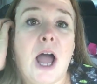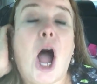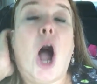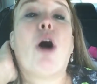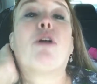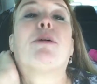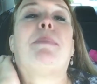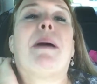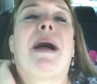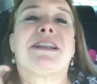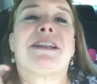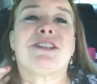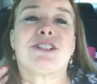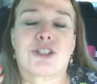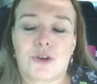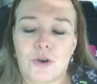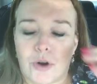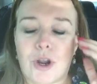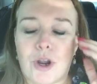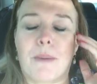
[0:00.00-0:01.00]
Oh, the back to
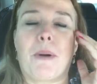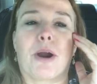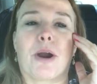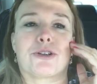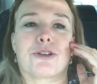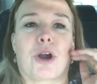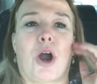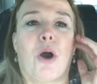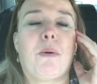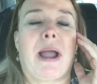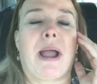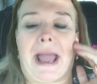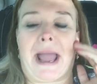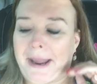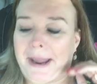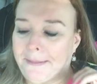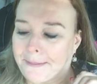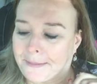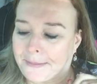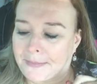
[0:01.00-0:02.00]
school commercial. Okay.